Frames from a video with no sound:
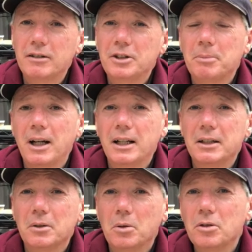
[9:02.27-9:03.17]
is my
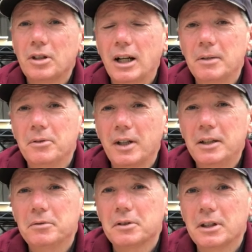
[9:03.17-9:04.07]
all-time
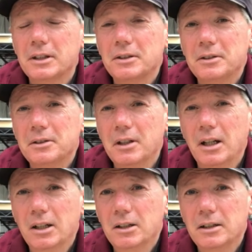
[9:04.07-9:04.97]
favourite
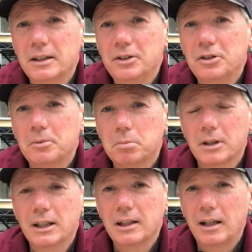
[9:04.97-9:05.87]
early
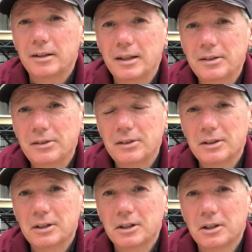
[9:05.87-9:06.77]
spring lettuce.
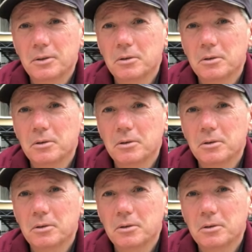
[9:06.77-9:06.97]
I